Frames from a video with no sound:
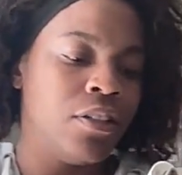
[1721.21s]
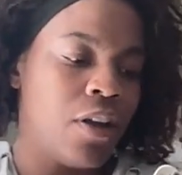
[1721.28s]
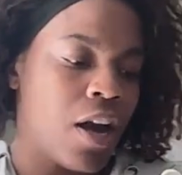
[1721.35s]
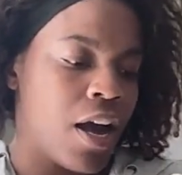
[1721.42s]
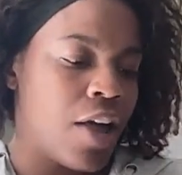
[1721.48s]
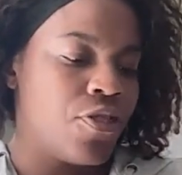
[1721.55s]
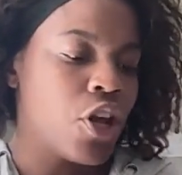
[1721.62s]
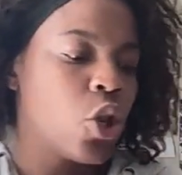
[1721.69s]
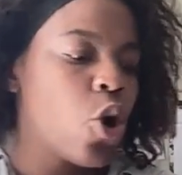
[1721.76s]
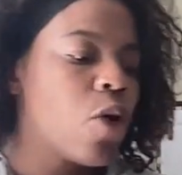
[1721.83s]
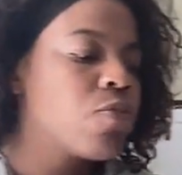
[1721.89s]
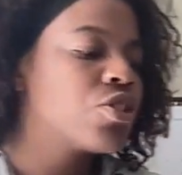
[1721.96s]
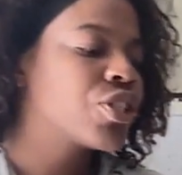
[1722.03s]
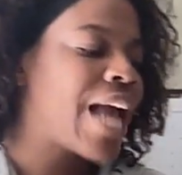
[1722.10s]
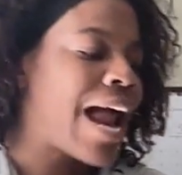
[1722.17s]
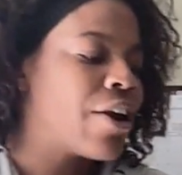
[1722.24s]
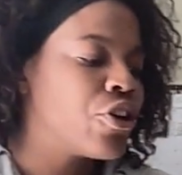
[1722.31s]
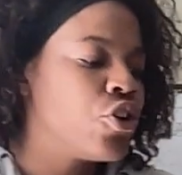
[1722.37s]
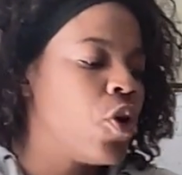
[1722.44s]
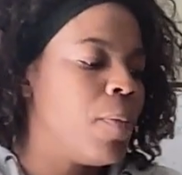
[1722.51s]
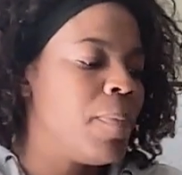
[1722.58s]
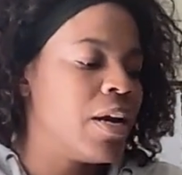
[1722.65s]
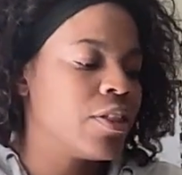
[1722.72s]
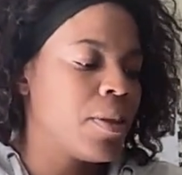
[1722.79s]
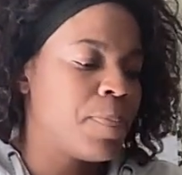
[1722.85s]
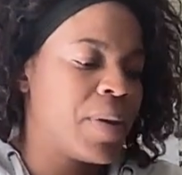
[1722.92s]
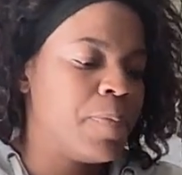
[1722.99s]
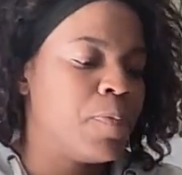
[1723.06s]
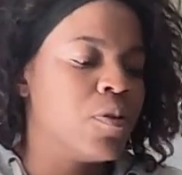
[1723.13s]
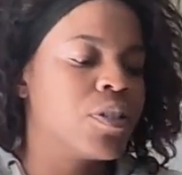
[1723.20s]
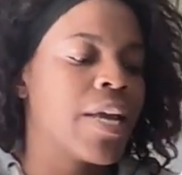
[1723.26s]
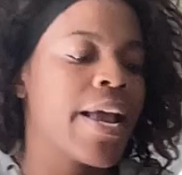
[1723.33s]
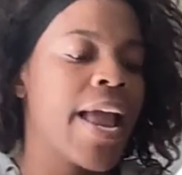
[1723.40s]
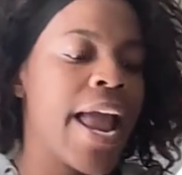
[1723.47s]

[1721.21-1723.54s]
The Lord will scatter you among the peoples,